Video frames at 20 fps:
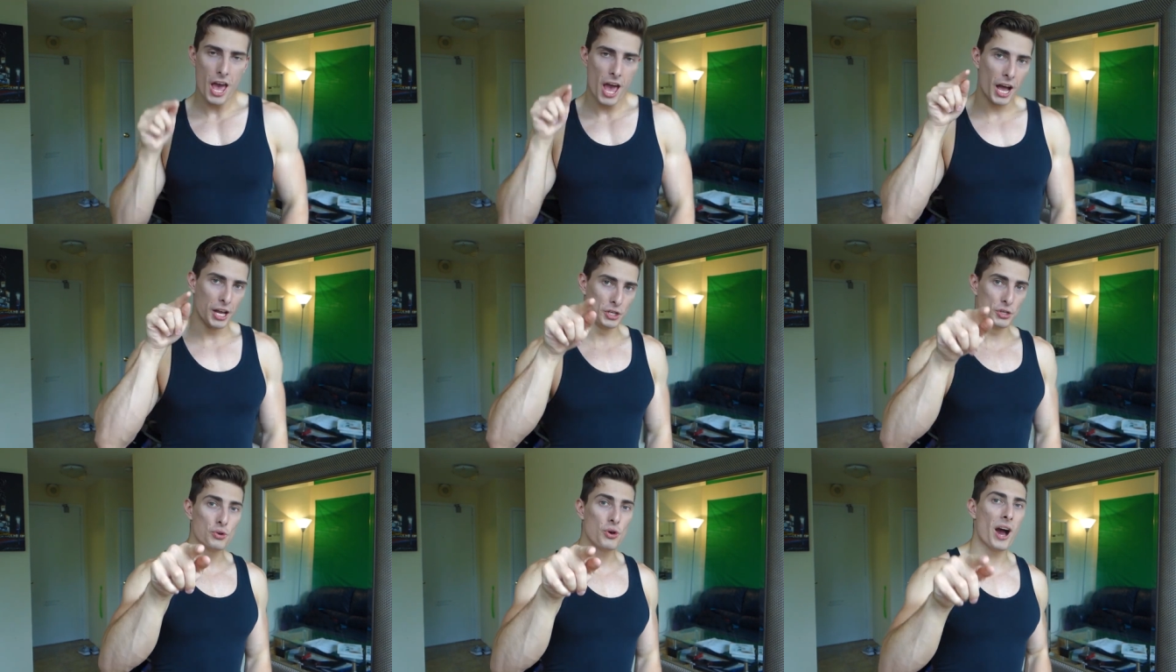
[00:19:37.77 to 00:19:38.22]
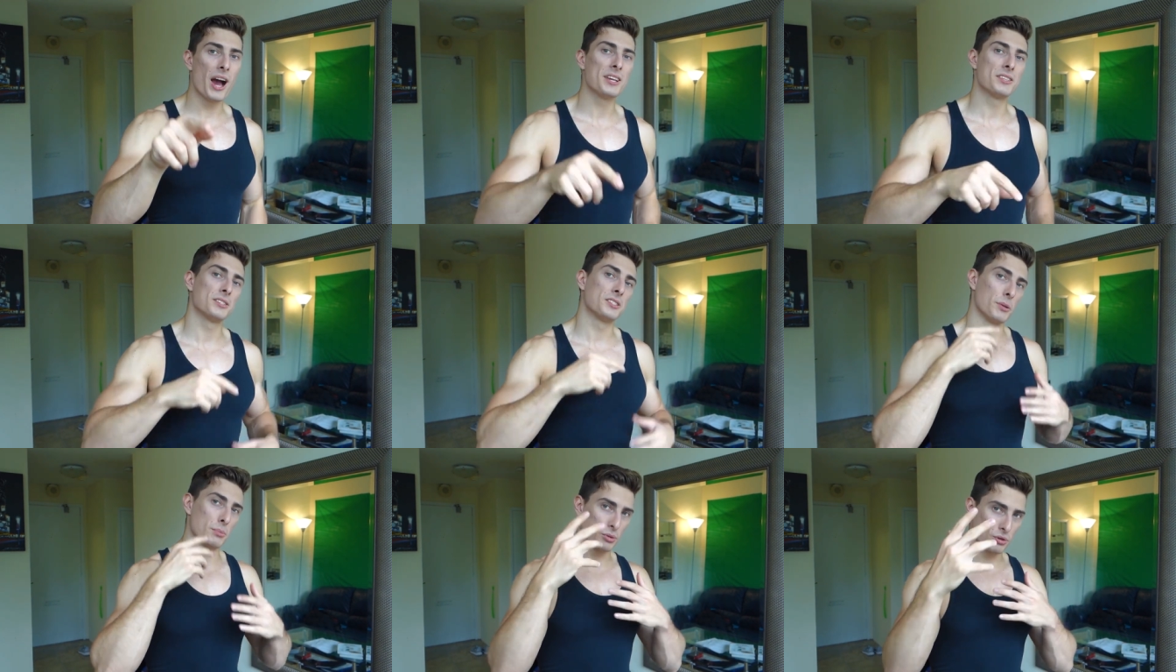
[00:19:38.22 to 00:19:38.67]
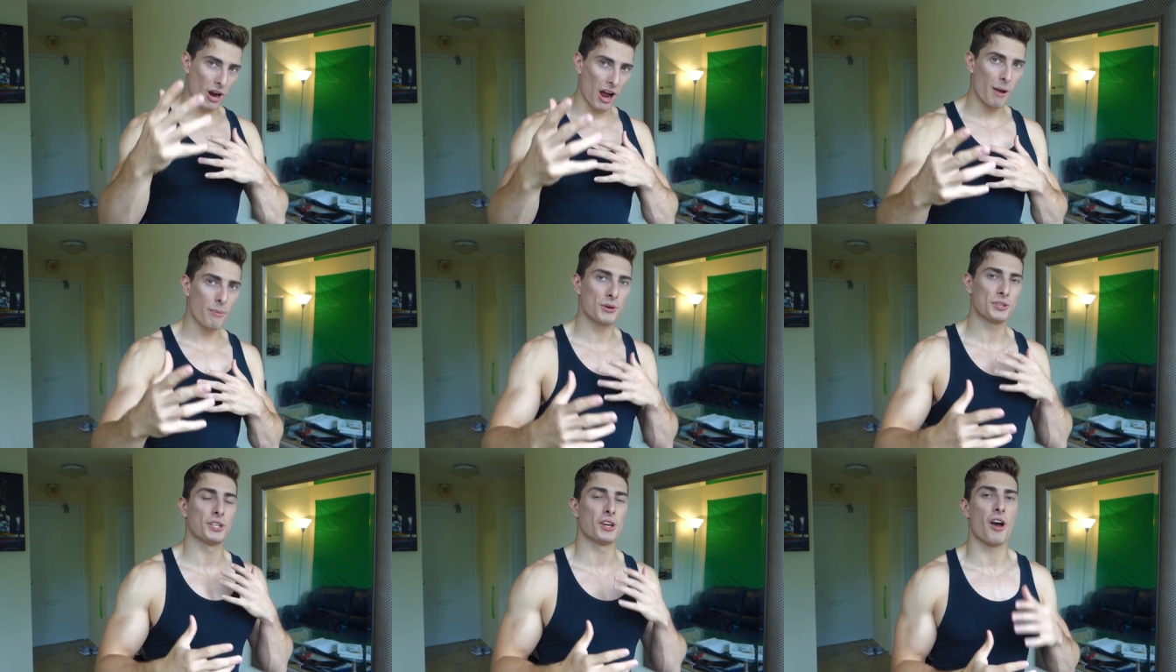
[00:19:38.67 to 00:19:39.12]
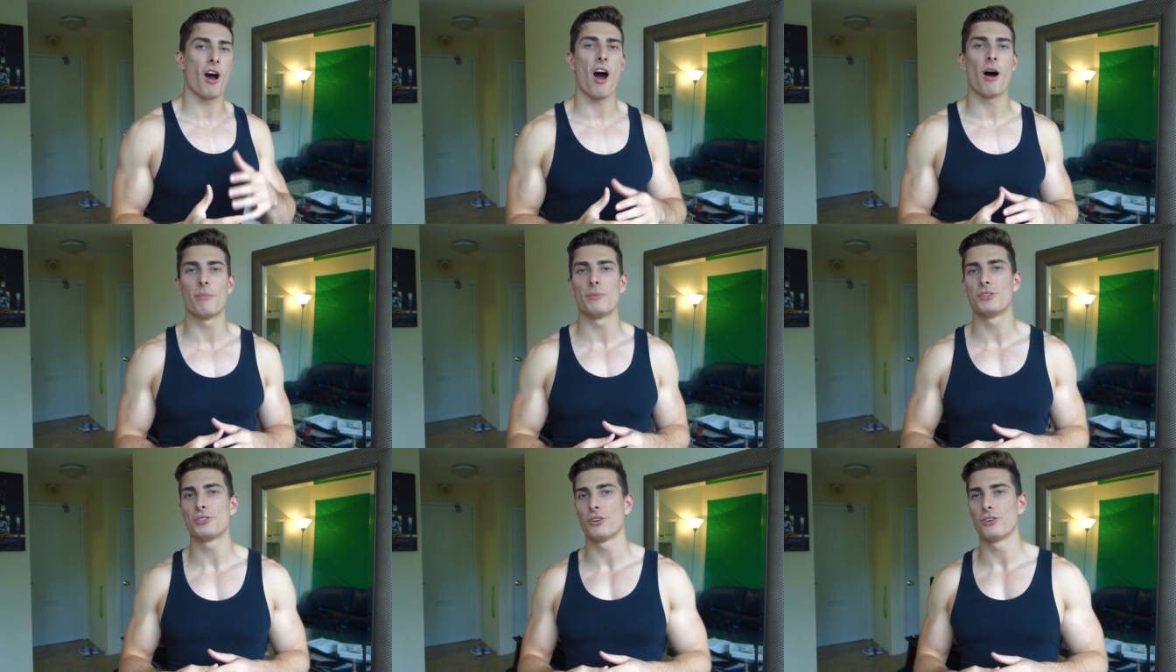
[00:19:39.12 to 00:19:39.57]
And you guys, the subscribers, the
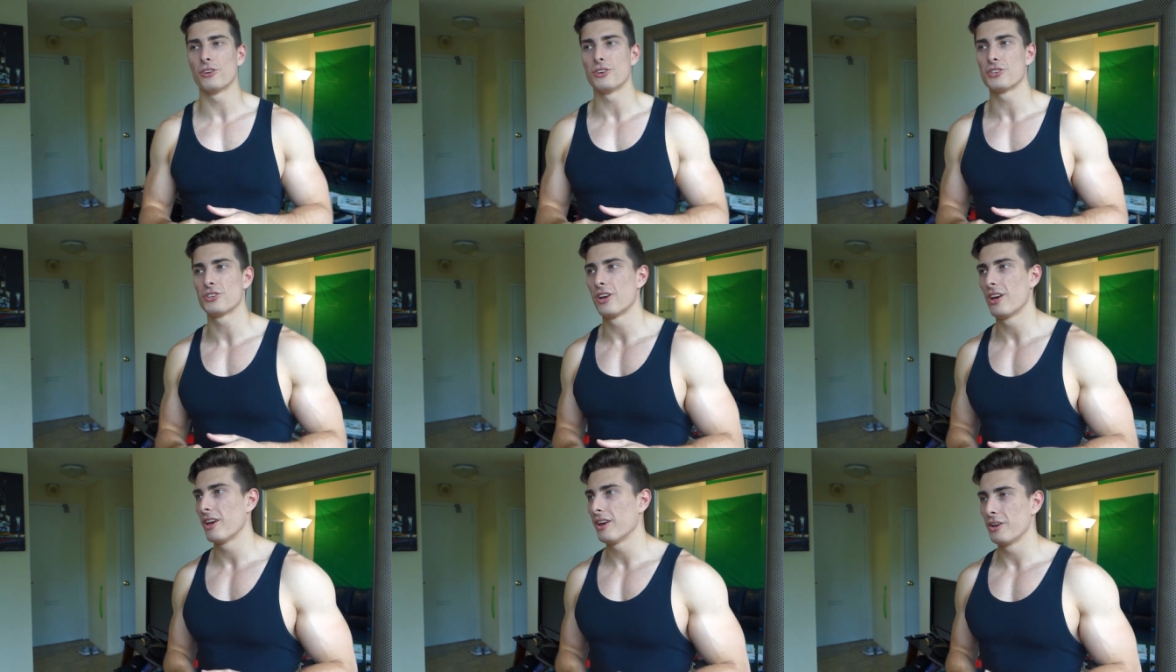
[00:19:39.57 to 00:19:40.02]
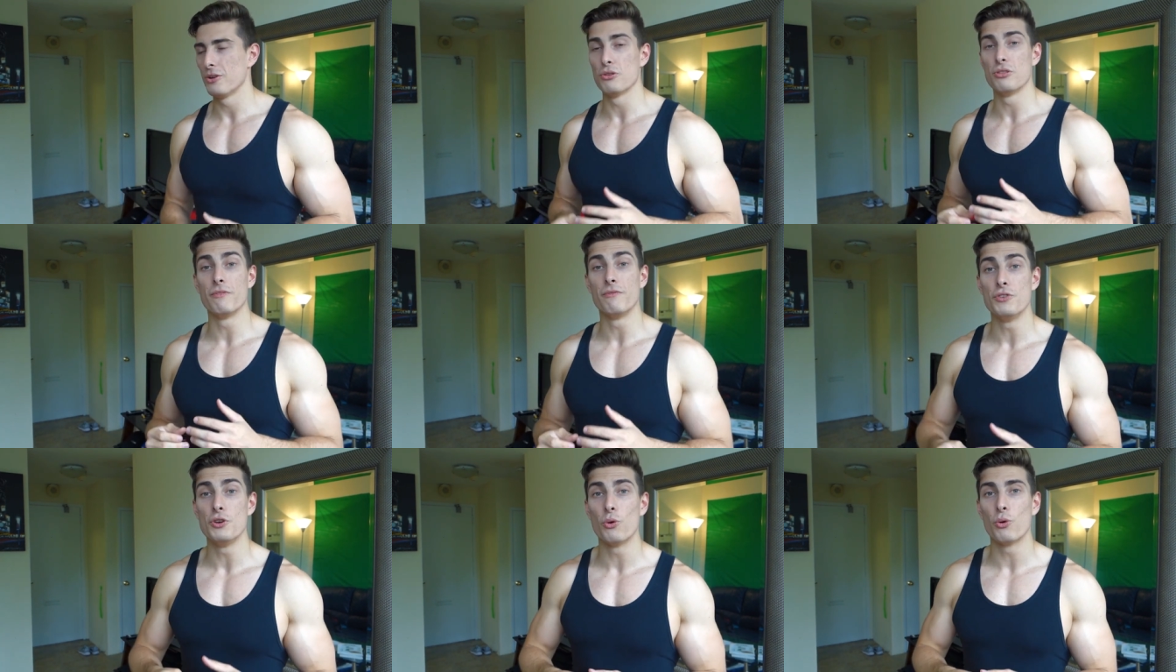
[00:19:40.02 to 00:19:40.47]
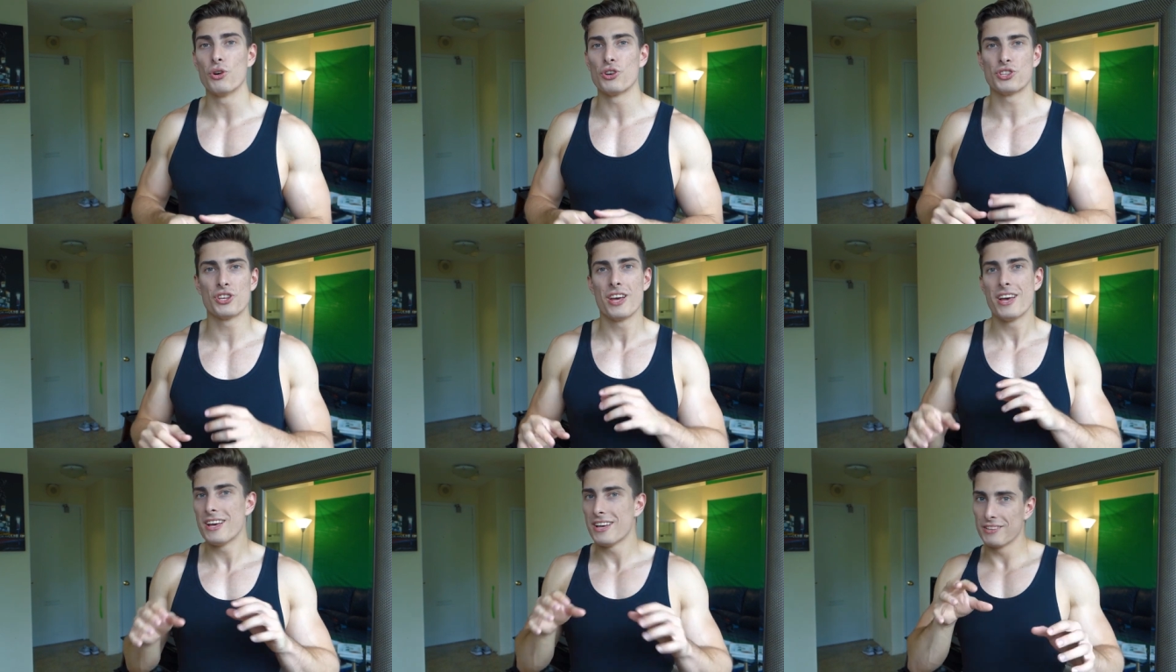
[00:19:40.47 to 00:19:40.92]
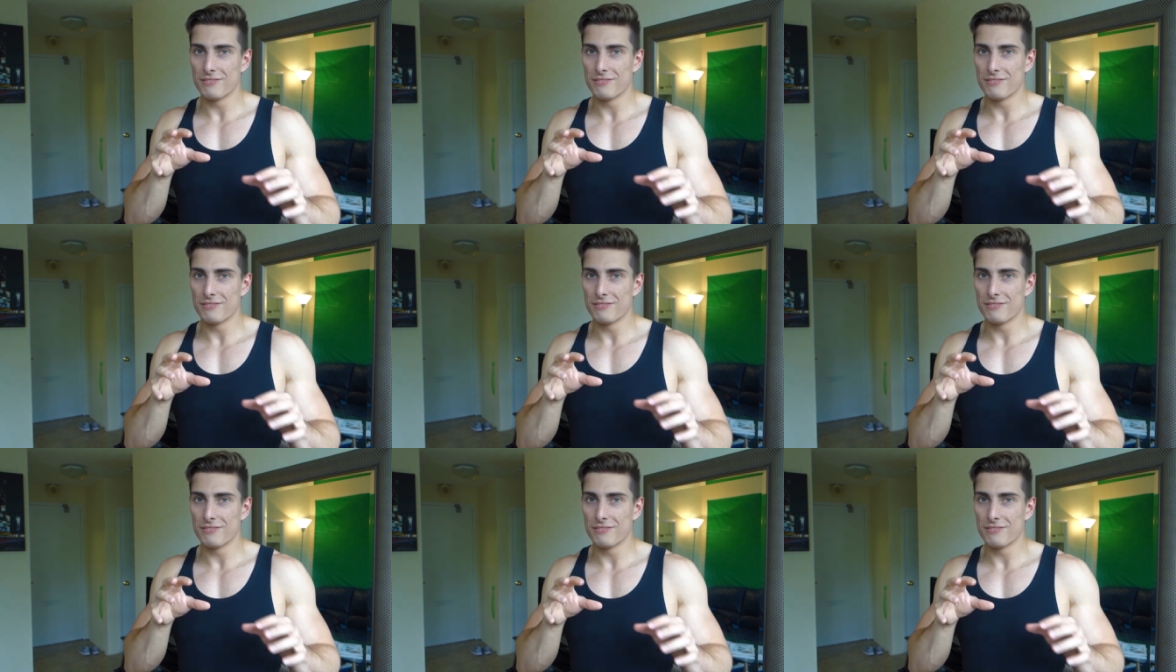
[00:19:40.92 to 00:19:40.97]
commenters, the viewers,